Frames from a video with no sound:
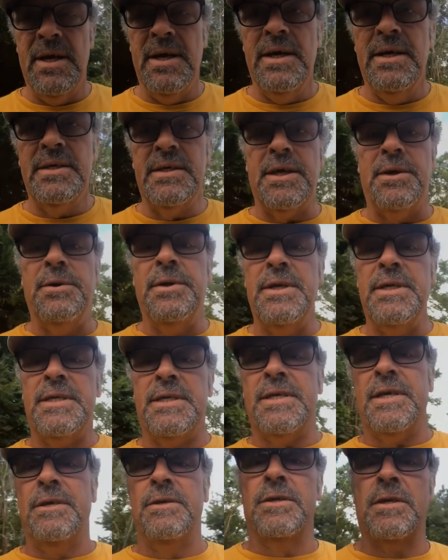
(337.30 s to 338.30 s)
So it's
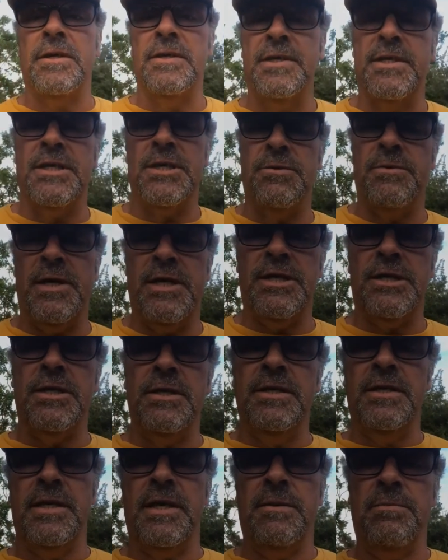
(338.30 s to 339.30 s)
those considerations
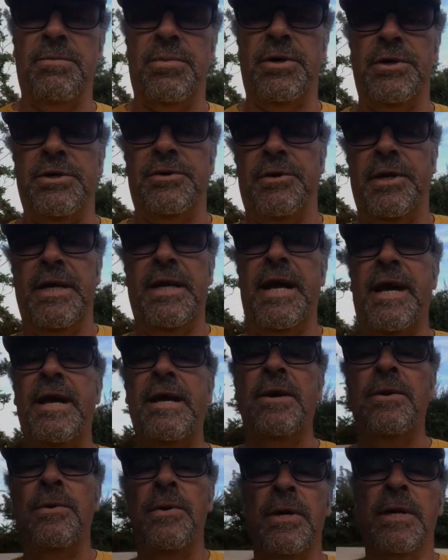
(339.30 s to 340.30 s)
that I'm pondering
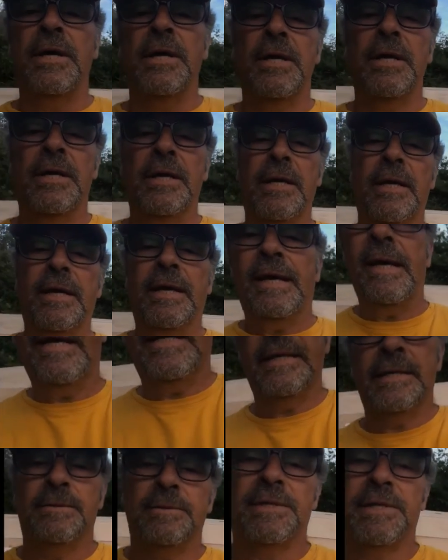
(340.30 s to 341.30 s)
now.
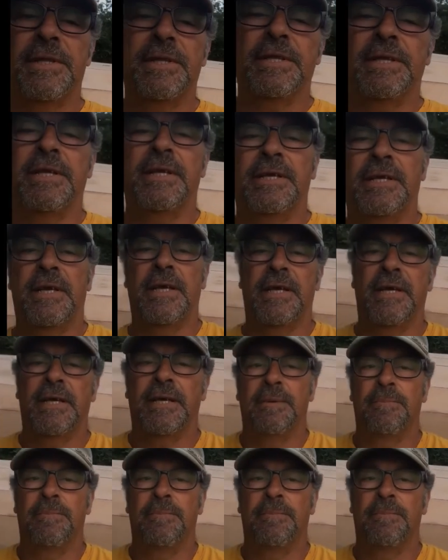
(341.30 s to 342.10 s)
And with the